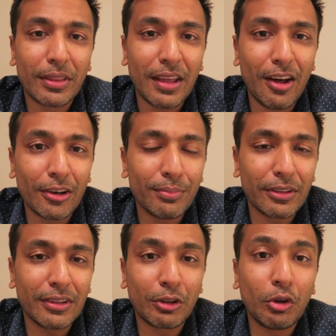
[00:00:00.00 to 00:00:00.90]
but the heart
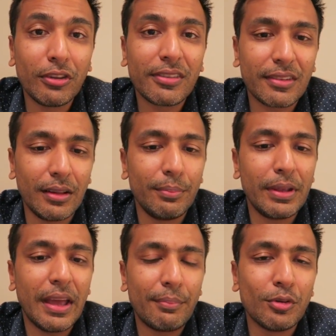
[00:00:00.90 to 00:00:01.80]
muscle could still
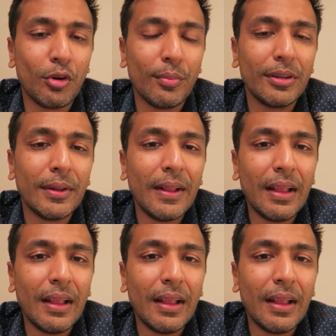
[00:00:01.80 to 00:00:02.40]
be abnormal.